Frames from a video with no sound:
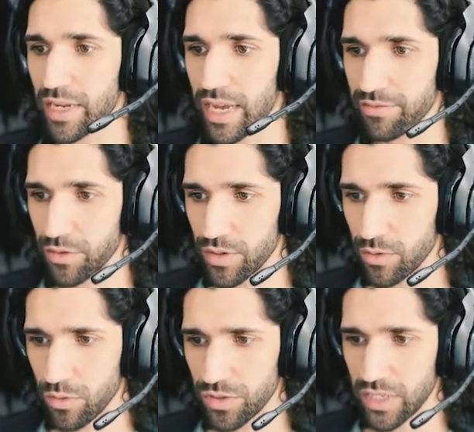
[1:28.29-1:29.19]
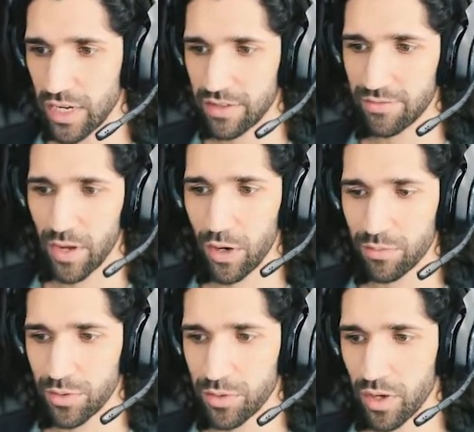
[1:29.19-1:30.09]
We have all the kind of
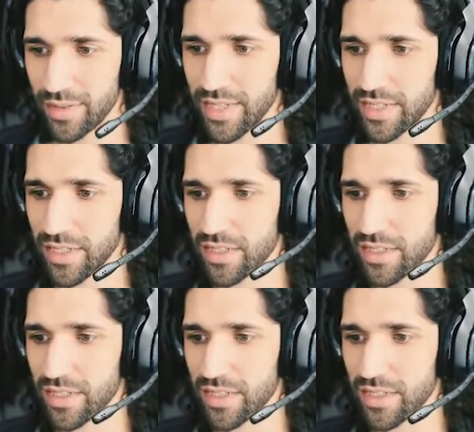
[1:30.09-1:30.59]
homebrew content turned on,